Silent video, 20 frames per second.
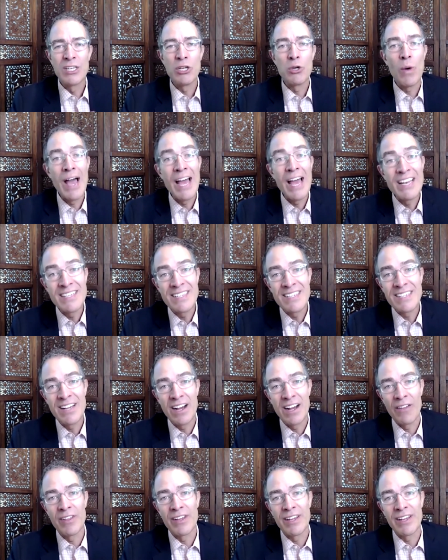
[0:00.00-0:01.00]
you ended
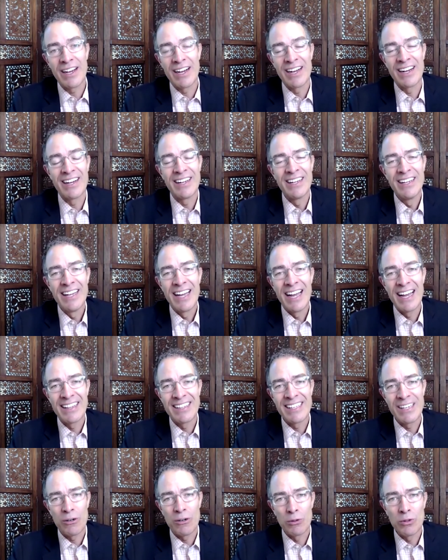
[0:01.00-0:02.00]
on the uh, at
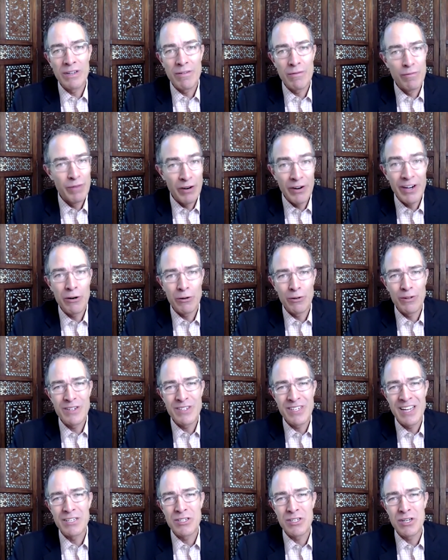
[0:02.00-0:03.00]
the early very early
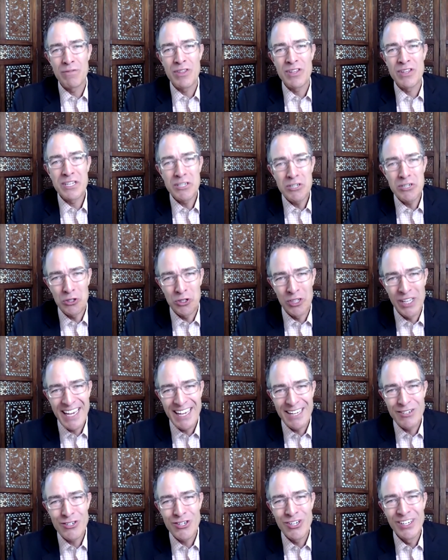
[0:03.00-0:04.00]
stages of the digital
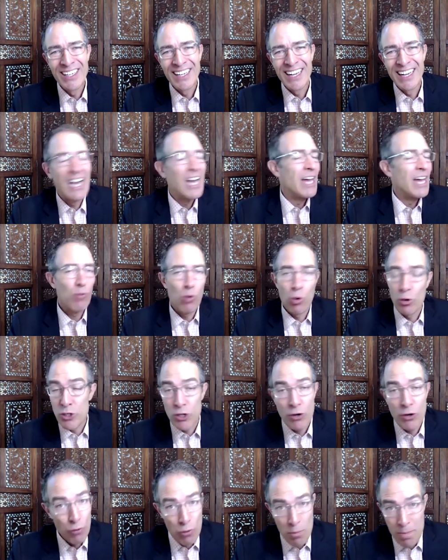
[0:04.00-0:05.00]
age uh, and of course
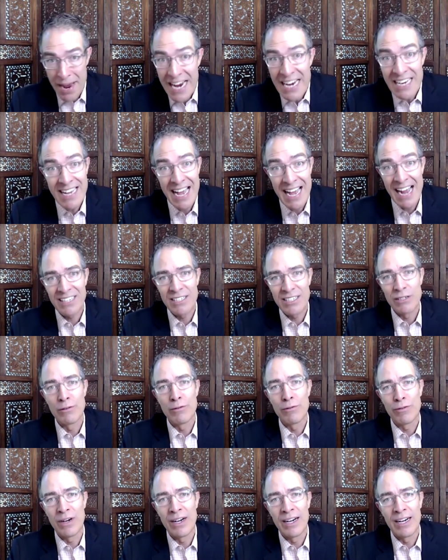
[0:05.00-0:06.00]
you've remained
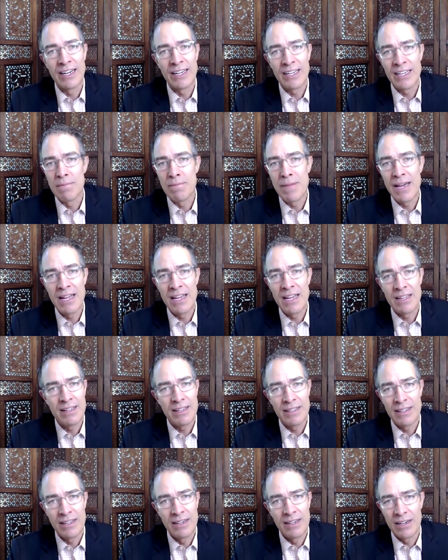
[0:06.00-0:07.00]
active uh, in
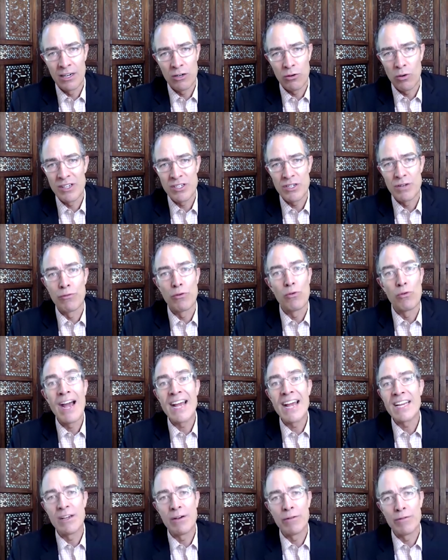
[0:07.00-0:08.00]
uh, across a
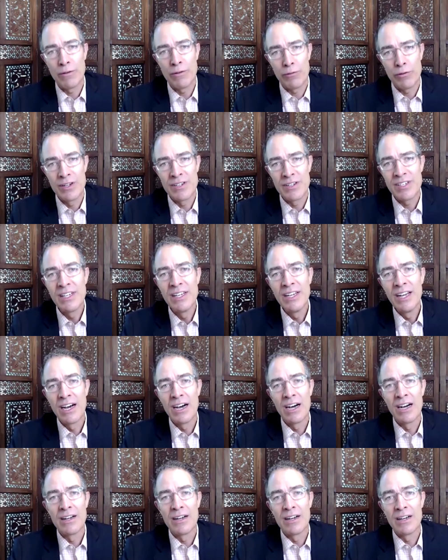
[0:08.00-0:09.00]
variety of different uh,
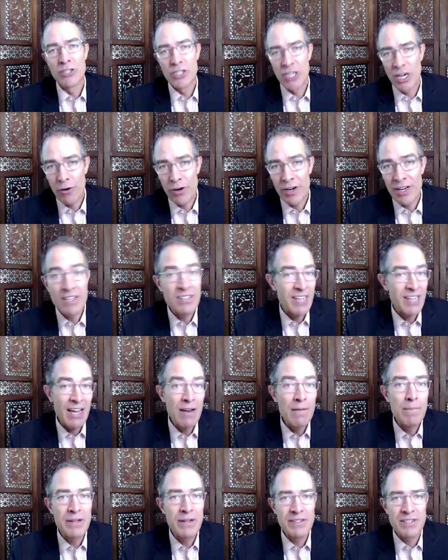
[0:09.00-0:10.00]
uh, charities
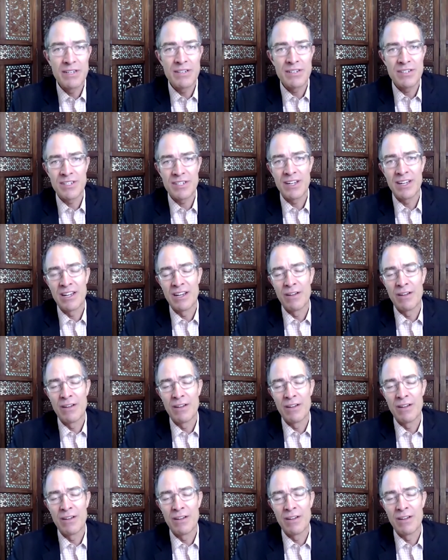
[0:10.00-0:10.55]
and business